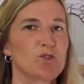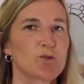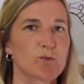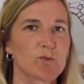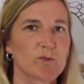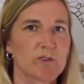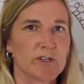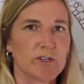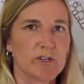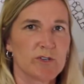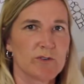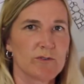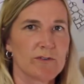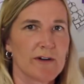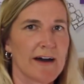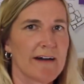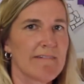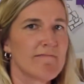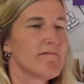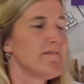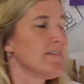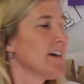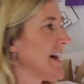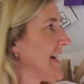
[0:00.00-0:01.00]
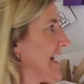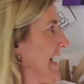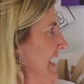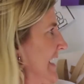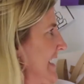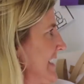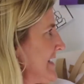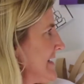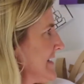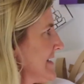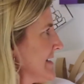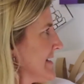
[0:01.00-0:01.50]
true
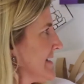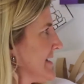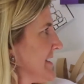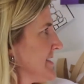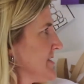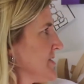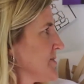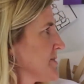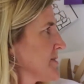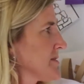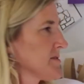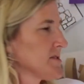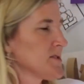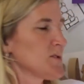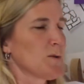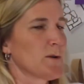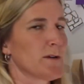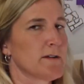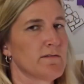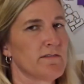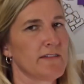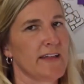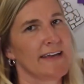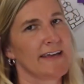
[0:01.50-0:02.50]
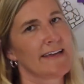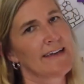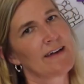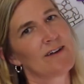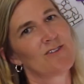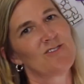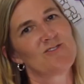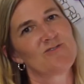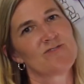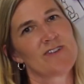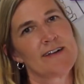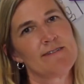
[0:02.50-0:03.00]
vine, and I drew sort of like a
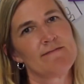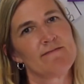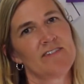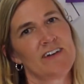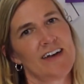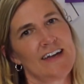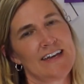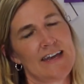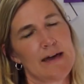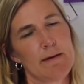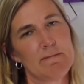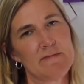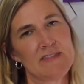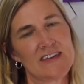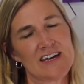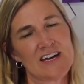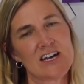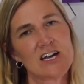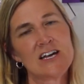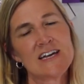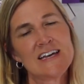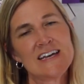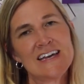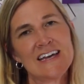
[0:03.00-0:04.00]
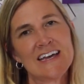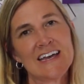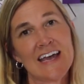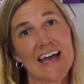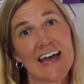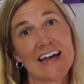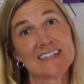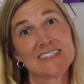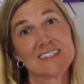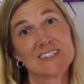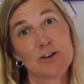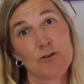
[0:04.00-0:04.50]
grapevine up there.
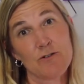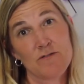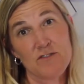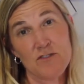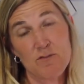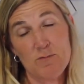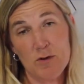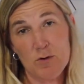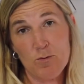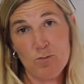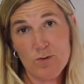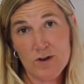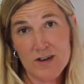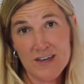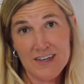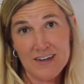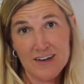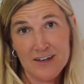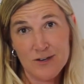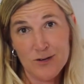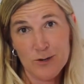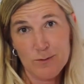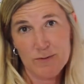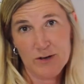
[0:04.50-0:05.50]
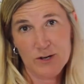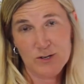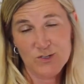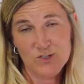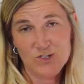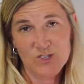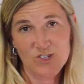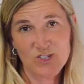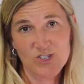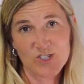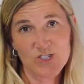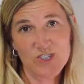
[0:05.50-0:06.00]
And so if you've been working on your
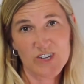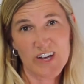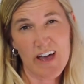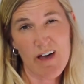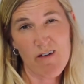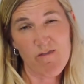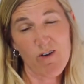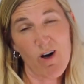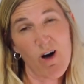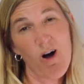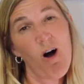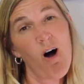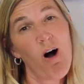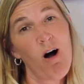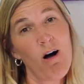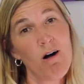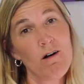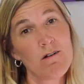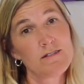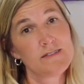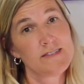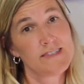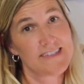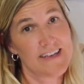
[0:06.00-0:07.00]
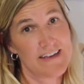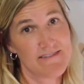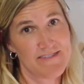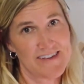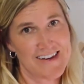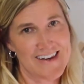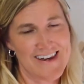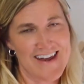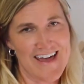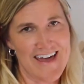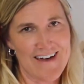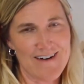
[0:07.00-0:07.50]
poster, you should have all
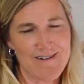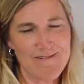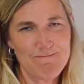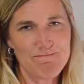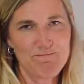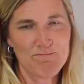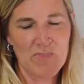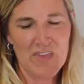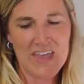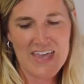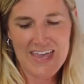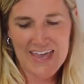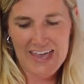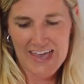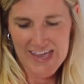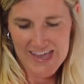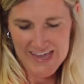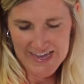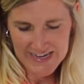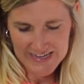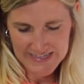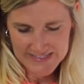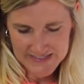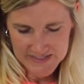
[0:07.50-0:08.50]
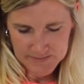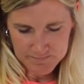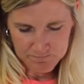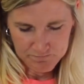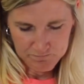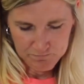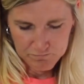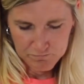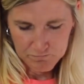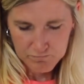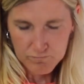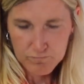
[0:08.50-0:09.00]
7 now. And
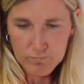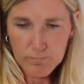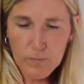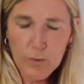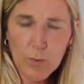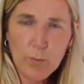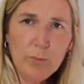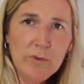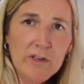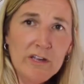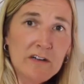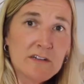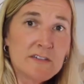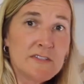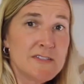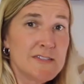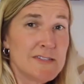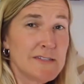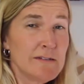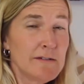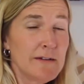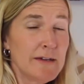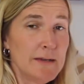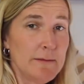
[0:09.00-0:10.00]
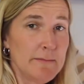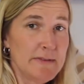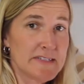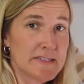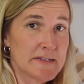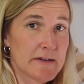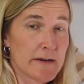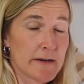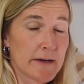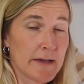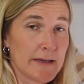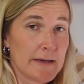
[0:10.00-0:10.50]
we are still going to be
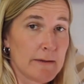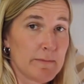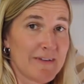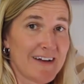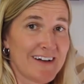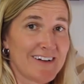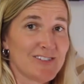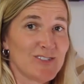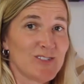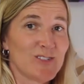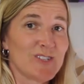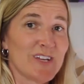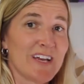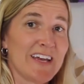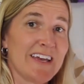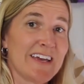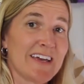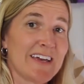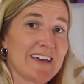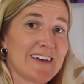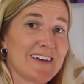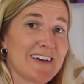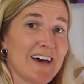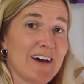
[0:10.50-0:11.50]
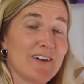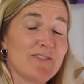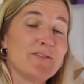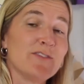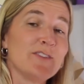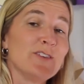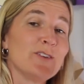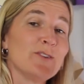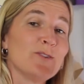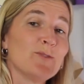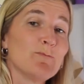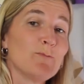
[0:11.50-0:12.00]
talking about a
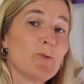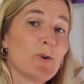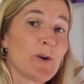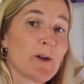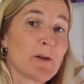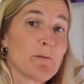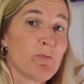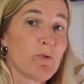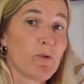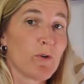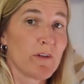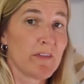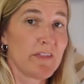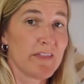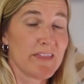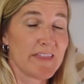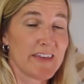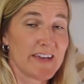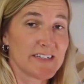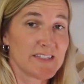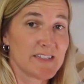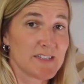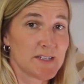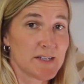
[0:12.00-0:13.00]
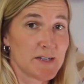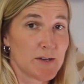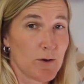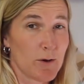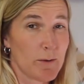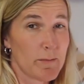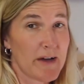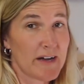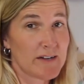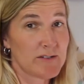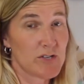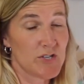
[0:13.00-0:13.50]
few more important things to know
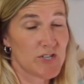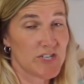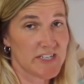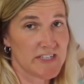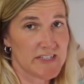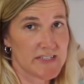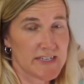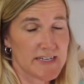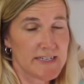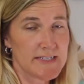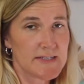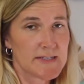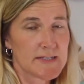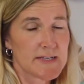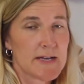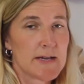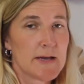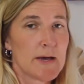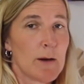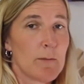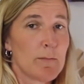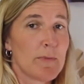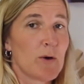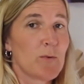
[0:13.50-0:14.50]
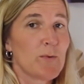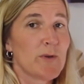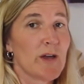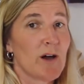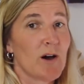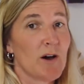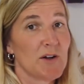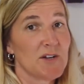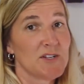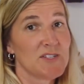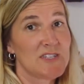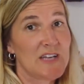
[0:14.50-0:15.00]
about Jesus, but we
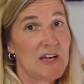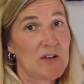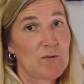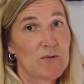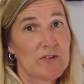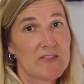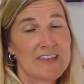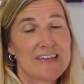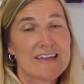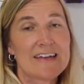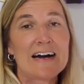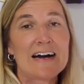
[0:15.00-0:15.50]
are done with the